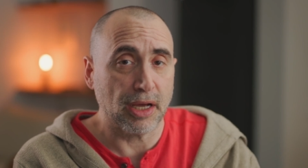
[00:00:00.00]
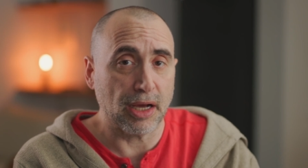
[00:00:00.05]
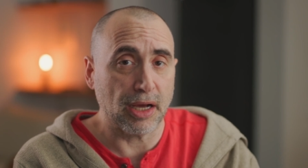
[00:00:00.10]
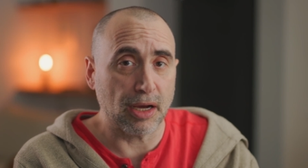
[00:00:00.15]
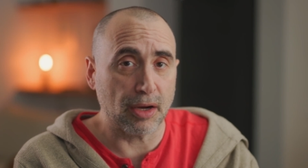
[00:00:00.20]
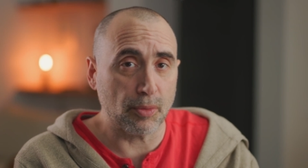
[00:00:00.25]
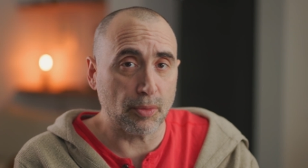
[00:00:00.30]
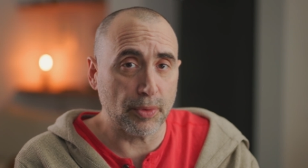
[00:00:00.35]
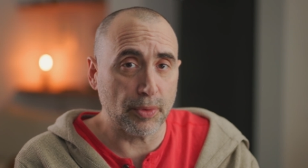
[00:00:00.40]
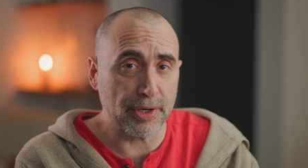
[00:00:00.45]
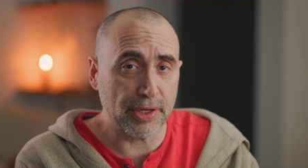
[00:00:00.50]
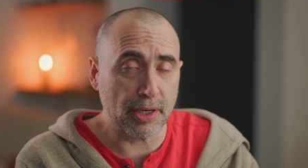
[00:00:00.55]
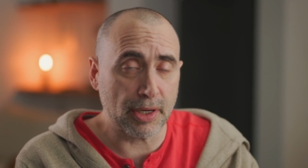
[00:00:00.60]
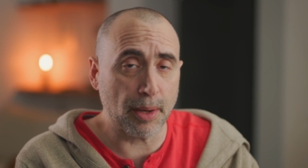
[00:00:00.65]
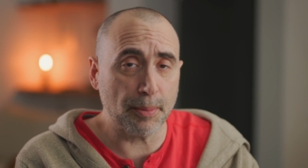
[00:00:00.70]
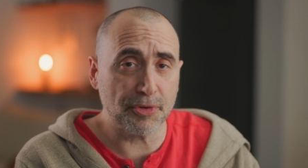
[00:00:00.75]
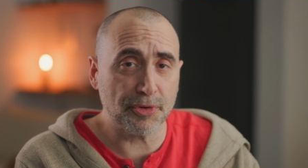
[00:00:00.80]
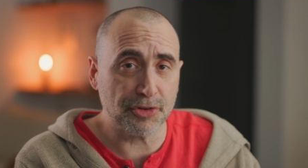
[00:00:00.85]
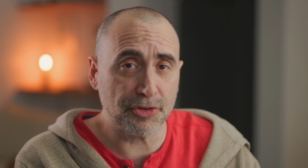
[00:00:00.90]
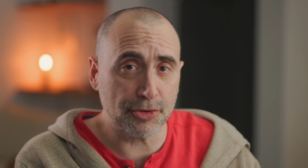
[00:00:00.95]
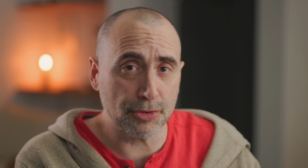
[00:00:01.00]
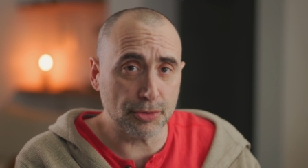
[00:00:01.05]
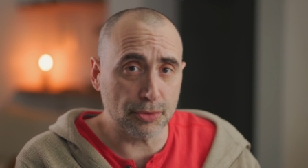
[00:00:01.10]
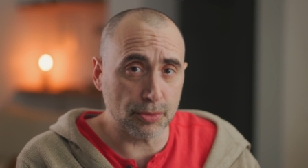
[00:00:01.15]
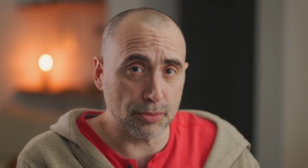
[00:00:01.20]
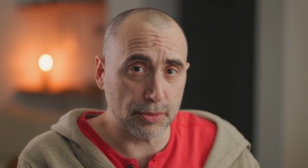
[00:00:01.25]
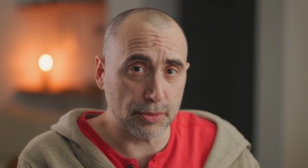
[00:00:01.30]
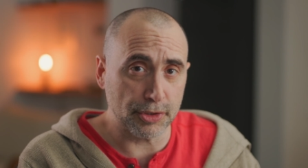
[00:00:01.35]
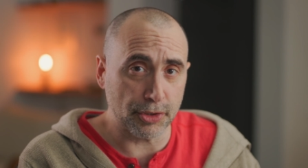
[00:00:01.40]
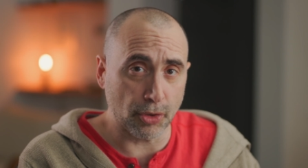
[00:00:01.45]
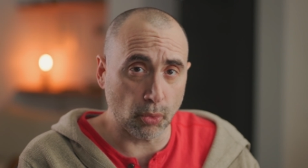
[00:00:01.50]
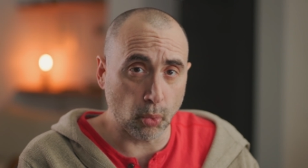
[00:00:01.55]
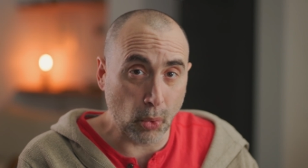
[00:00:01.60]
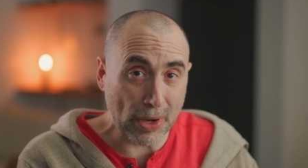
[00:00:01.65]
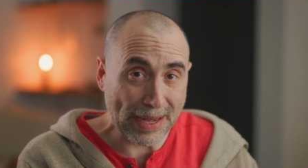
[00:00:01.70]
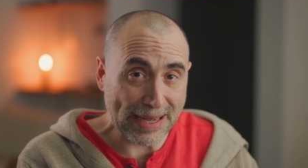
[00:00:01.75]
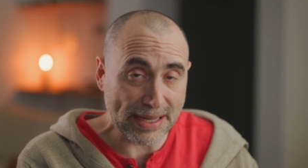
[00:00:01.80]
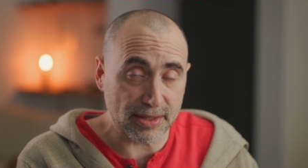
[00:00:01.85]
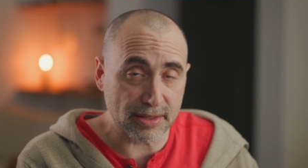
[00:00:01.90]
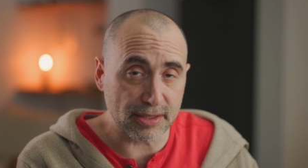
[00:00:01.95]
uh, when it comes to your
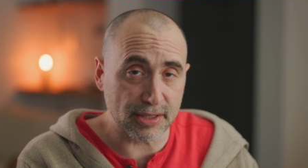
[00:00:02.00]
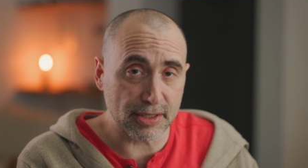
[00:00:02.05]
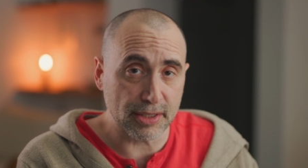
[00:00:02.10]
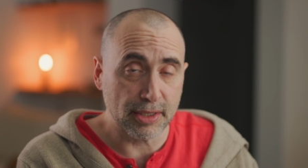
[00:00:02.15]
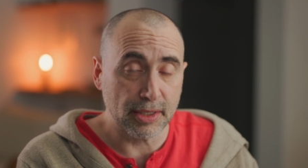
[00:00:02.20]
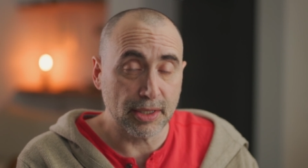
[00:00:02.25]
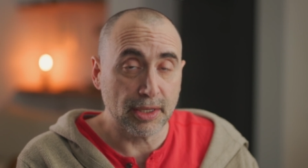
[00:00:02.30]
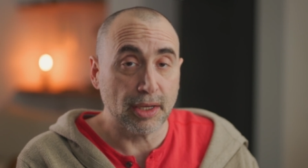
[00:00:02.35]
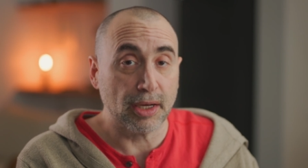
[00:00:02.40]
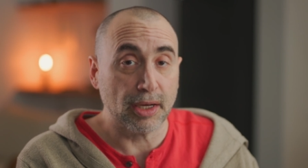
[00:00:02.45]
weight,